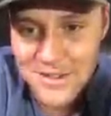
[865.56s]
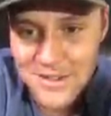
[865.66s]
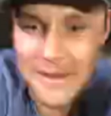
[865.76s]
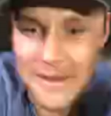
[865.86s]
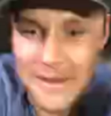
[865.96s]

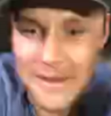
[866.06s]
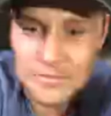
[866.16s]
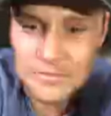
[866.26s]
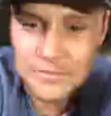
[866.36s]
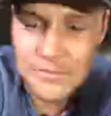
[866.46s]
Um,
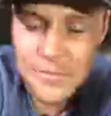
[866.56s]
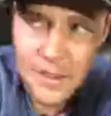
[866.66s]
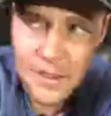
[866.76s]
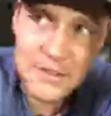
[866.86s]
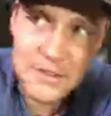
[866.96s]

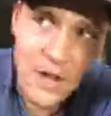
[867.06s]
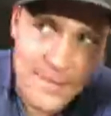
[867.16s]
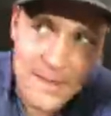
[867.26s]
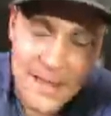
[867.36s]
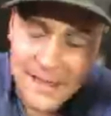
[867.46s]
So
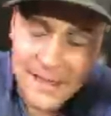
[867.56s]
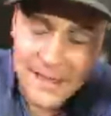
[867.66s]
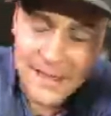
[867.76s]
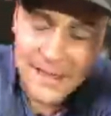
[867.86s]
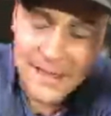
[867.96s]
I'm
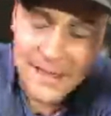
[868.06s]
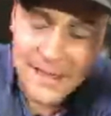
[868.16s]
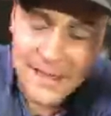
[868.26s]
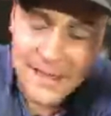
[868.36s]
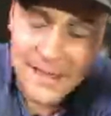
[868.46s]
an
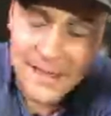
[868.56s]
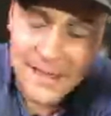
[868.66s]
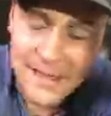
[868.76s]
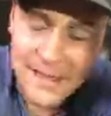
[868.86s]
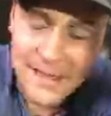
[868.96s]
extremist. I
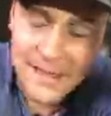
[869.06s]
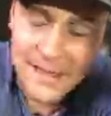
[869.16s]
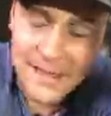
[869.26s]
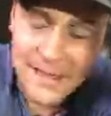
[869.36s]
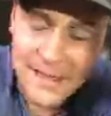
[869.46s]
go all in.